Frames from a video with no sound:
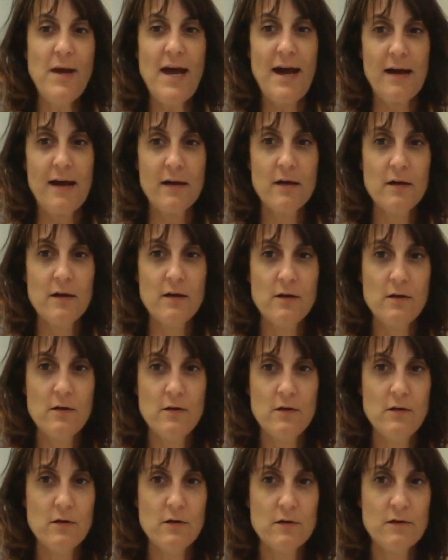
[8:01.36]
back.
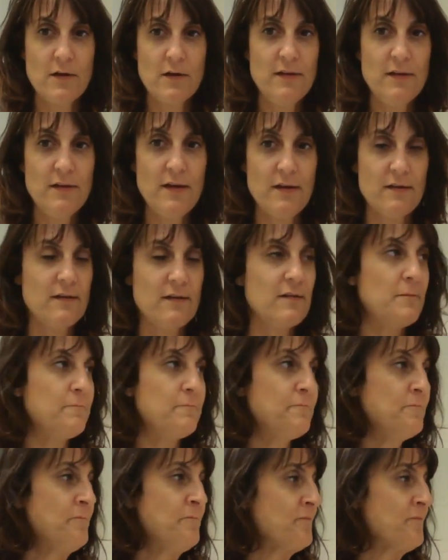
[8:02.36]
Looks like this.
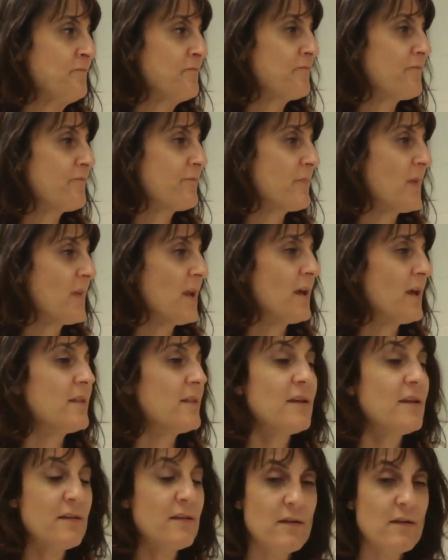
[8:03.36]

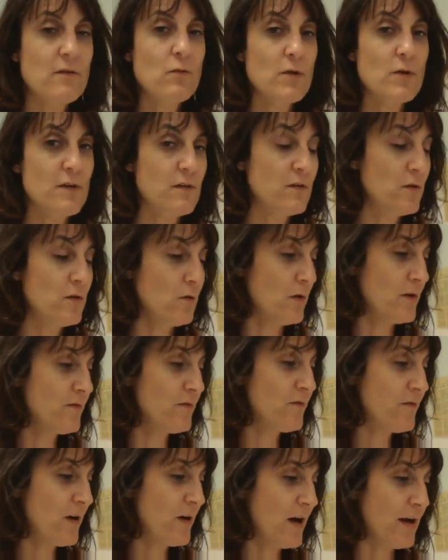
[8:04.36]
This is what's due on
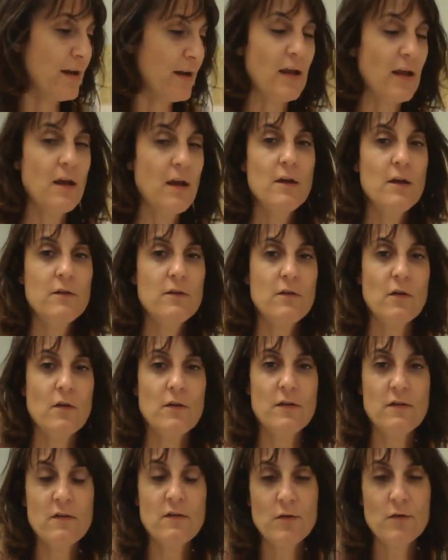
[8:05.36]
Friday. So
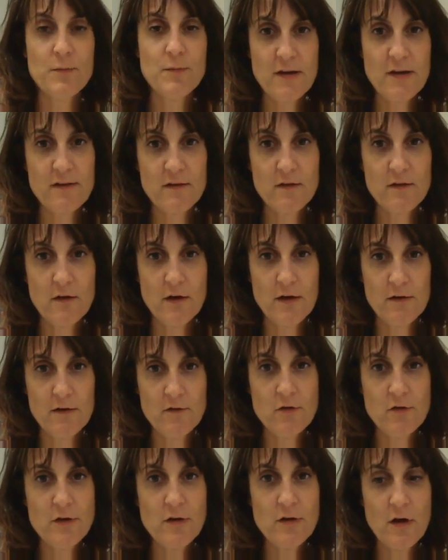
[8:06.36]
this is replacing our
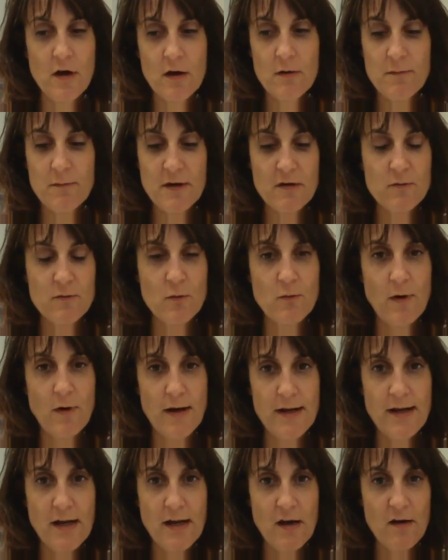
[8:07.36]
history talk because we're
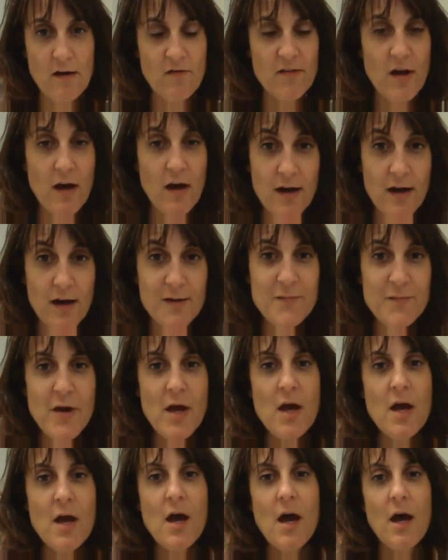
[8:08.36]
running out of time.
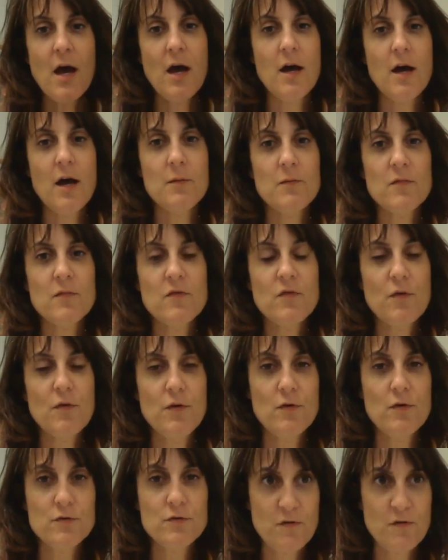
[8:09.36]
So
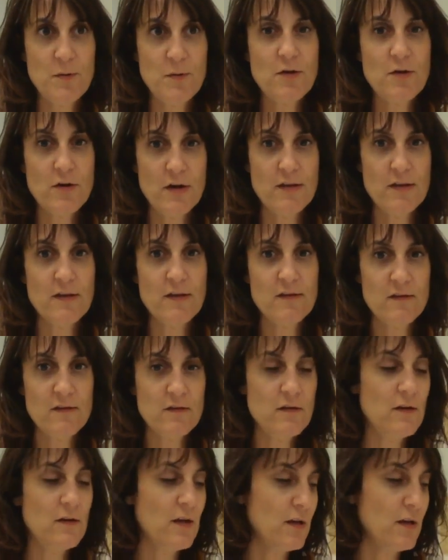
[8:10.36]
you'll just be turning
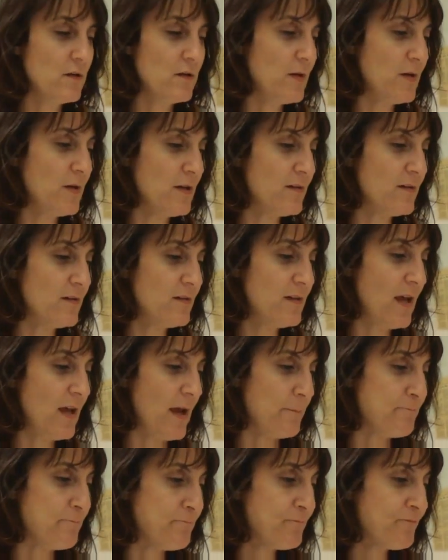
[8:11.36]
this into me
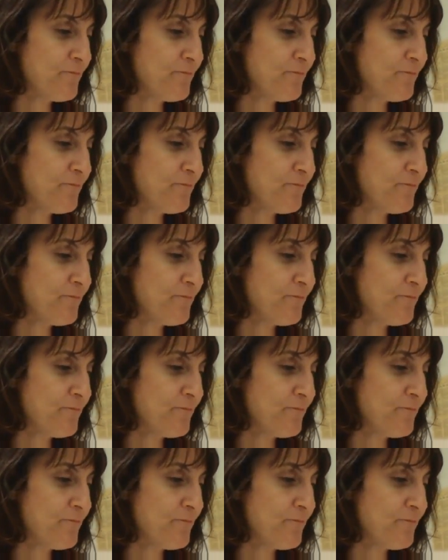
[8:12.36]
instead.